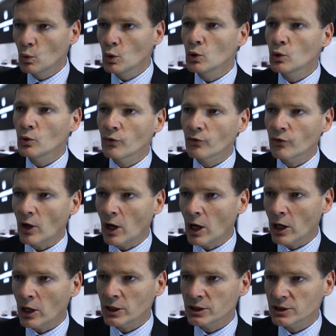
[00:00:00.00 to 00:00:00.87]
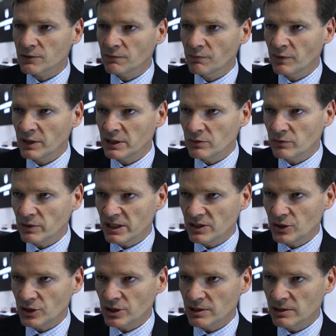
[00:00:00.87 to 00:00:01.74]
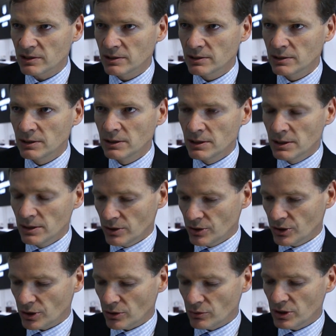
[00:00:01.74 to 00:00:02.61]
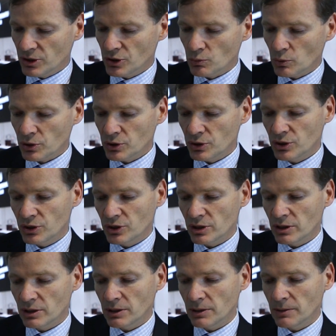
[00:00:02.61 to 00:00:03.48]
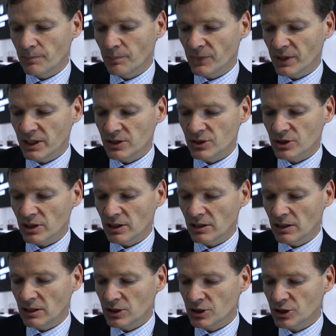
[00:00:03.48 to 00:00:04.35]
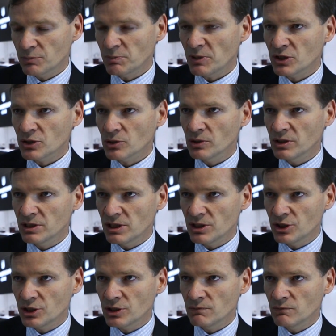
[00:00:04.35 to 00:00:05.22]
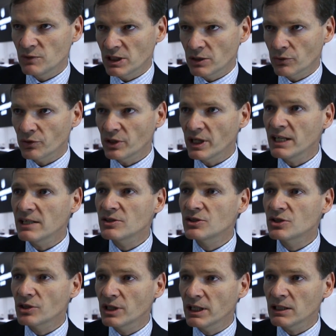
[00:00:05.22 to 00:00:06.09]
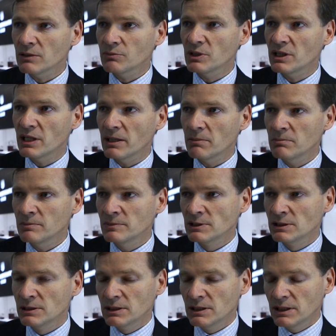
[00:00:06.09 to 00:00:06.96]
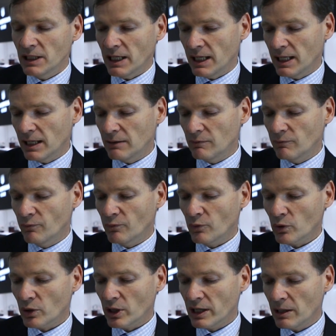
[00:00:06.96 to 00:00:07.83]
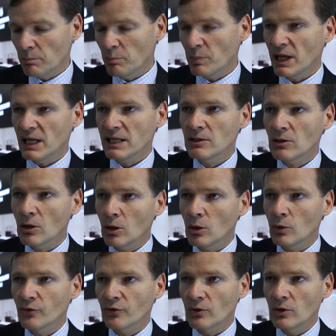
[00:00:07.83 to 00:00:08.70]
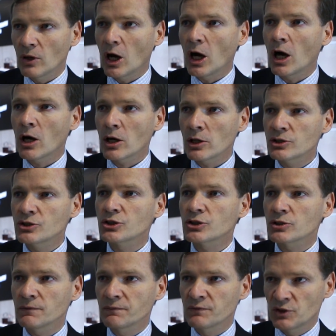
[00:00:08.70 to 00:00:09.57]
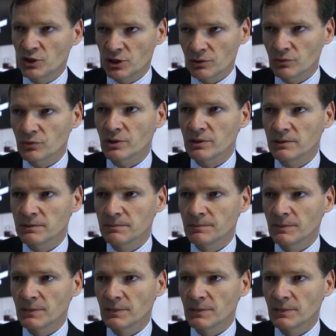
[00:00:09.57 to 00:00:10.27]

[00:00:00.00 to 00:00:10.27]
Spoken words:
World Heart Federation. So this watch is a special edition we created together with them, and for a campaign called Hearts of Children.